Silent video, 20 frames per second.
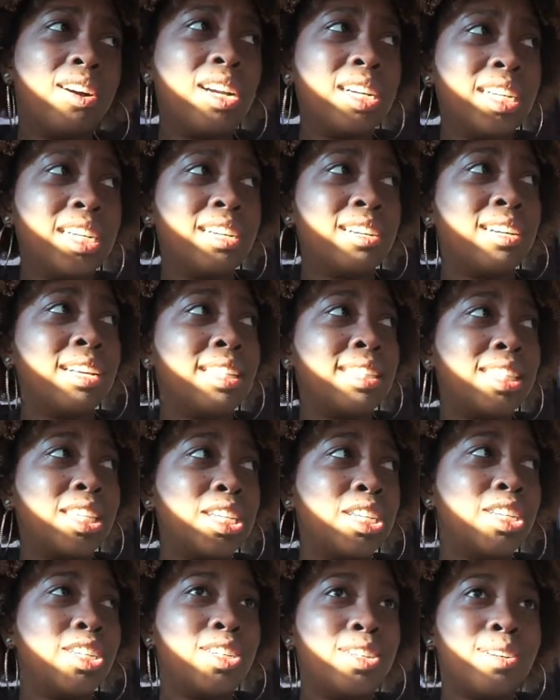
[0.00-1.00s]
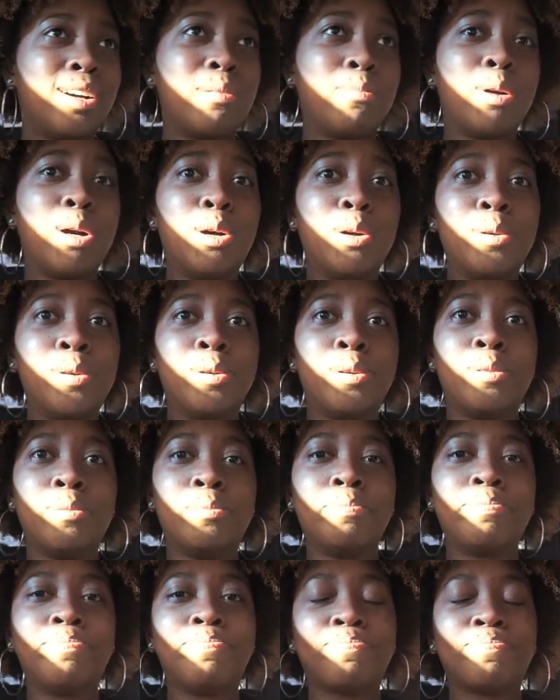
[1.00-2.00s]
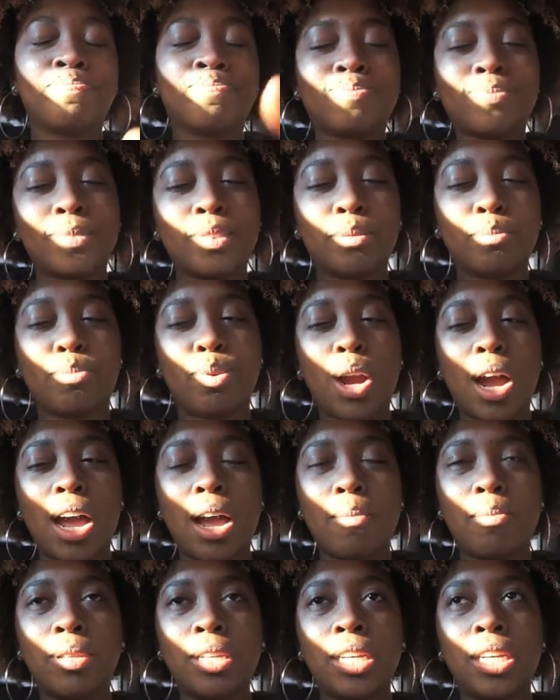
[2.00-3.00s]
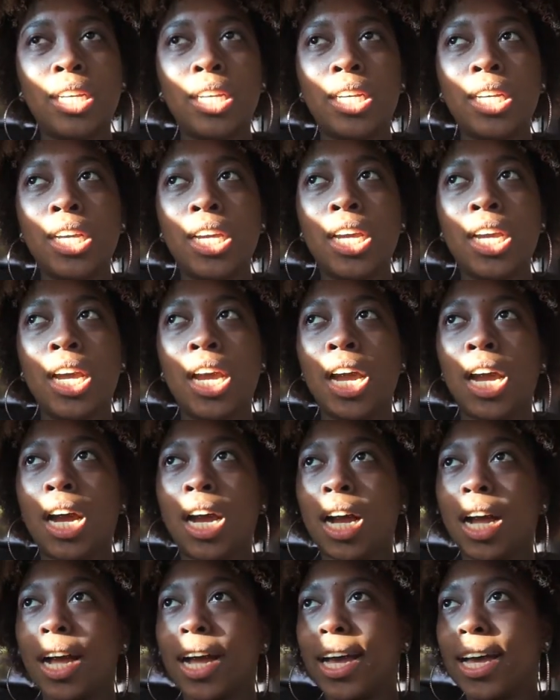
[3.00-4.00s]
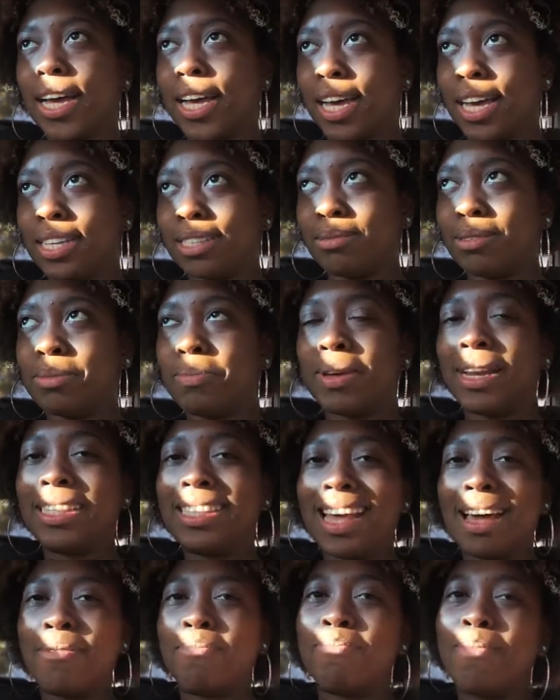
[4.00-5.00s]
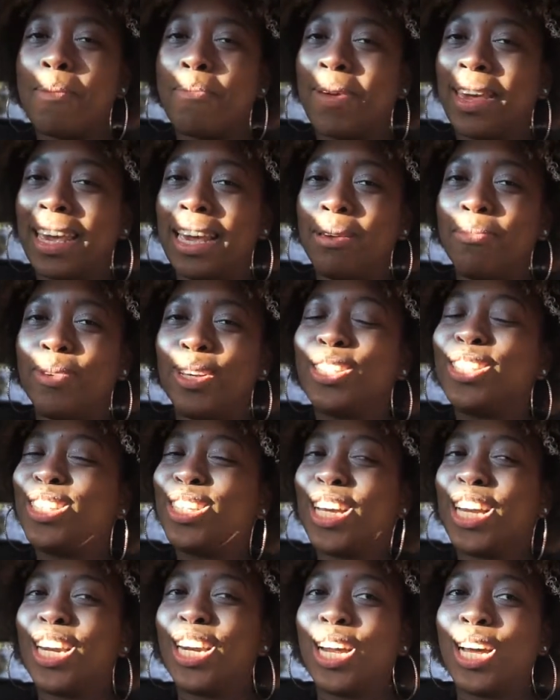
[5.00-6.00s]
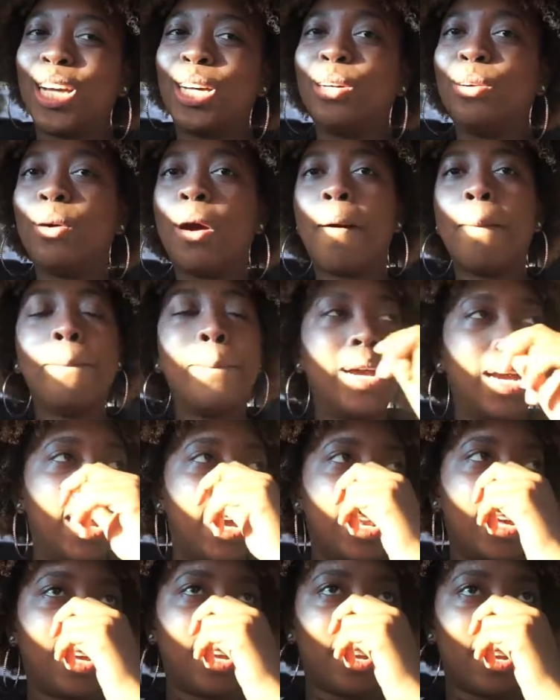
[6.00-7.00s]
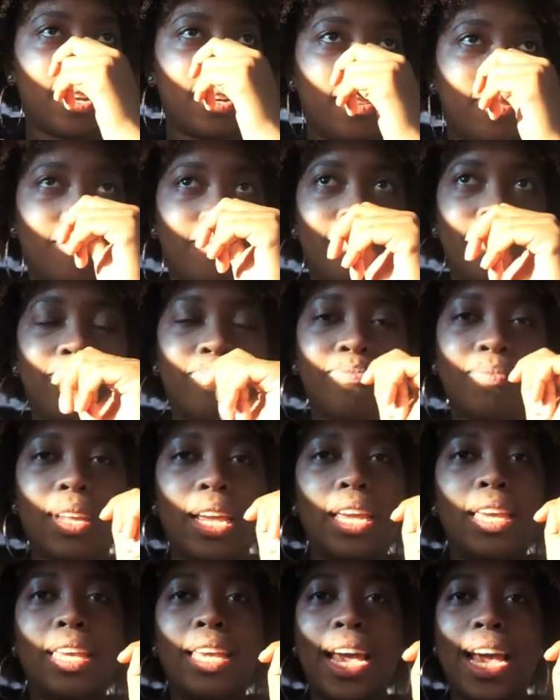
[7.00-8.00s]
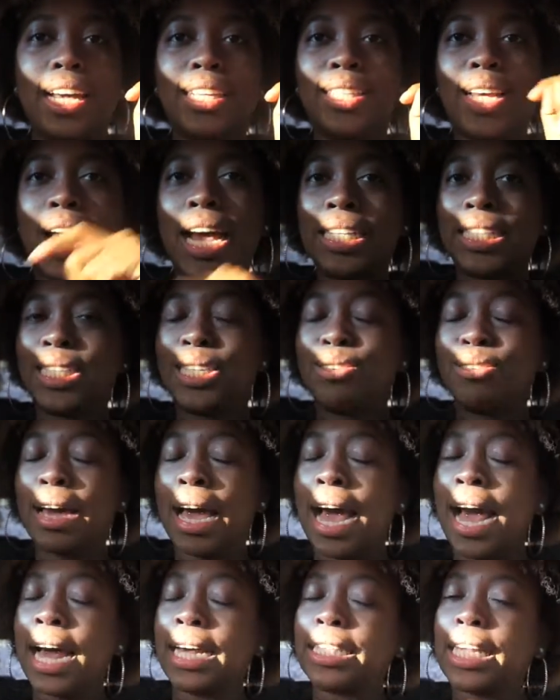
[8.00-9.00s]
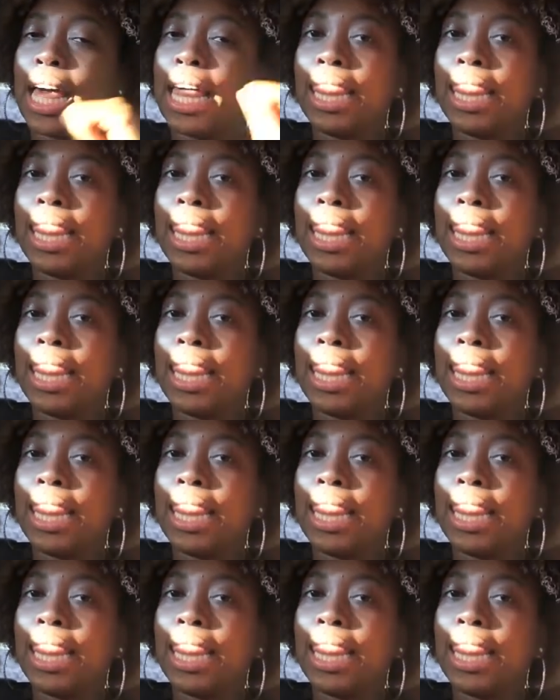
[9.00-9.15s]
on here until I'm home, probably, cause I'm spending time with my babies, you know. But yeah, so I'll see you guys